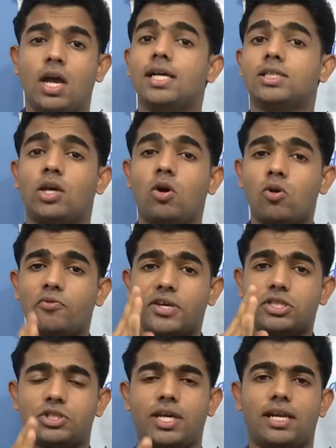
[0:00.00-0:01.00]
As I
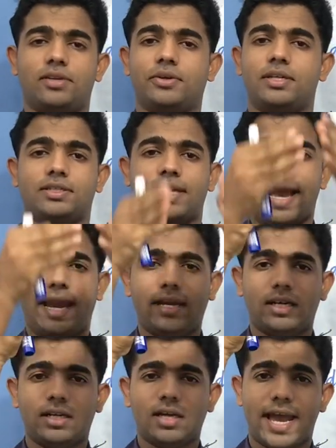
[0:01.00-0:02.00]
always tell, it is the
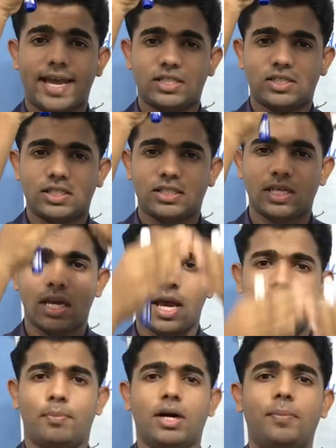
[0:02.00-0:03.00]
anchor axis
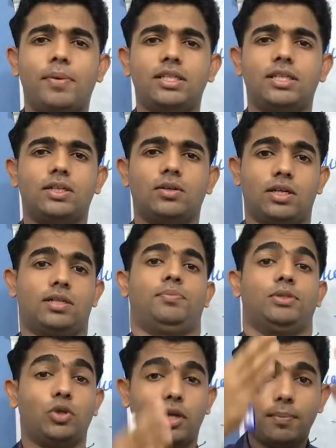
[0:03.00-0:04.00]

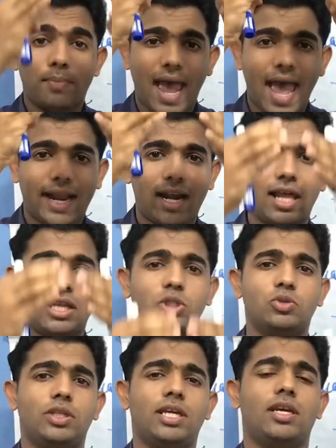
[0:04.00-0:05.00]
perpendicular, sorry, parallel
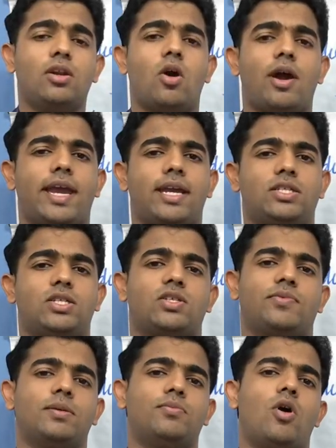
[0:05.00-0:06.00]
to the long axis
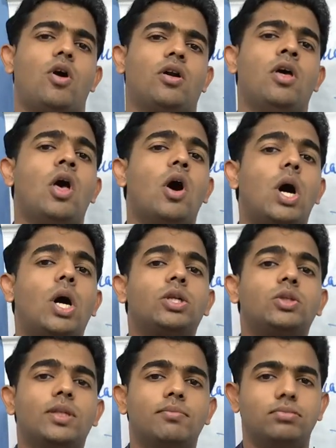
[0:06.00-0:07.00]
of the bone or
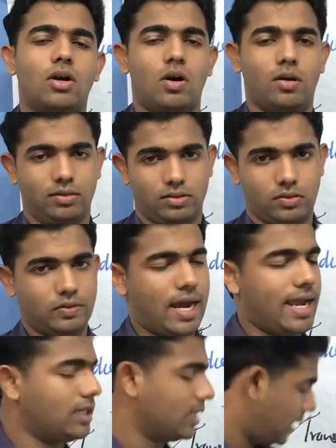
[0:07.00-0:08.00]
to the bone,
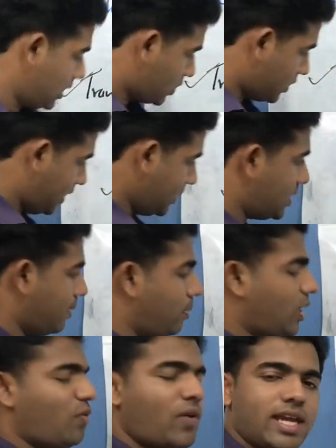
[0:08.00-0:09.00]
right? So this
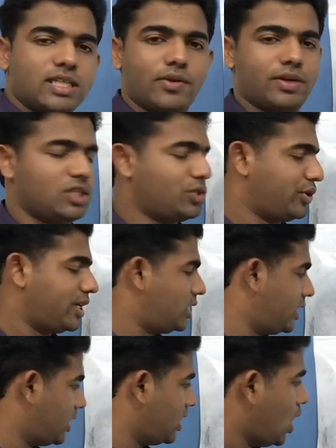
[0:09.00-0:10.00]
simplifies our
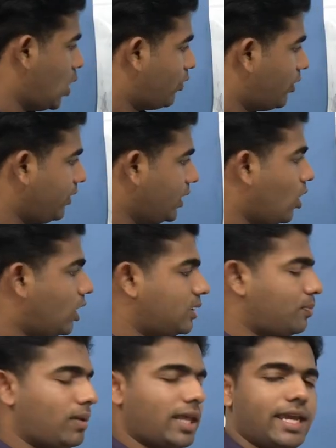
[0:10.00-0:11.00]
discussion, where we got
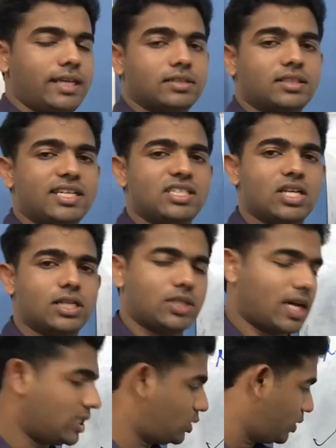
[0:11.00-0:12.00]
the plane, that is a
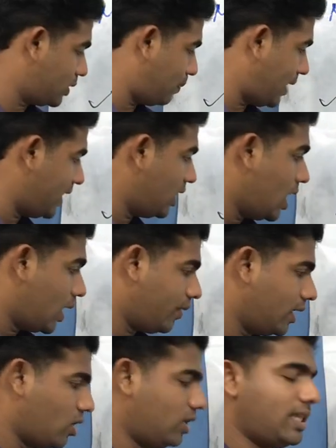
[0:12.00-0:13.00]
transverse plane,
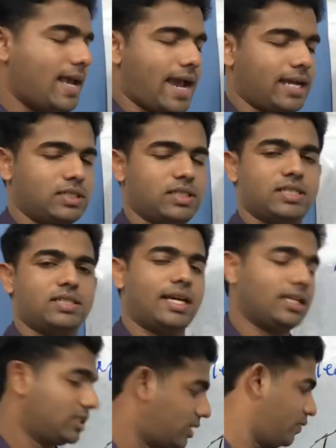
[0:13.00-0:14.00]
we got the axis,
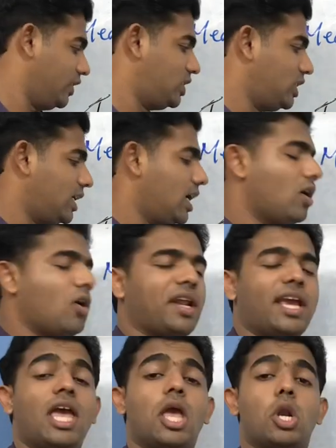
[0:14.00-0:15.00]
that is a vertical or
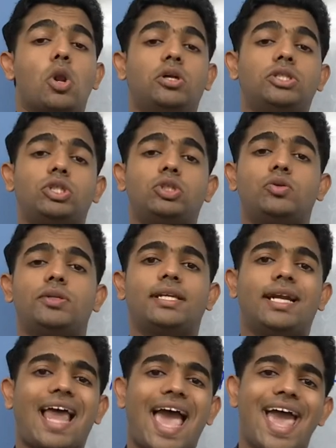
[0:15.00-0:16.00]
a
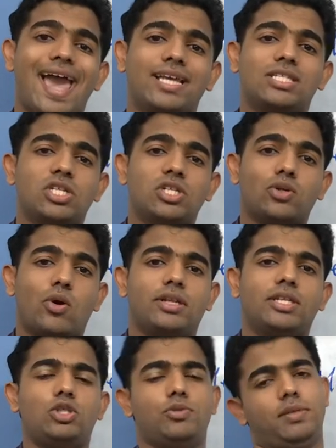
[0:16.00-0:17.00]
longitudinal axis on
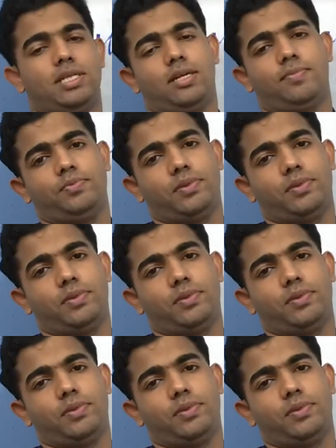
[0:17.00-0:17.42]
the tibia.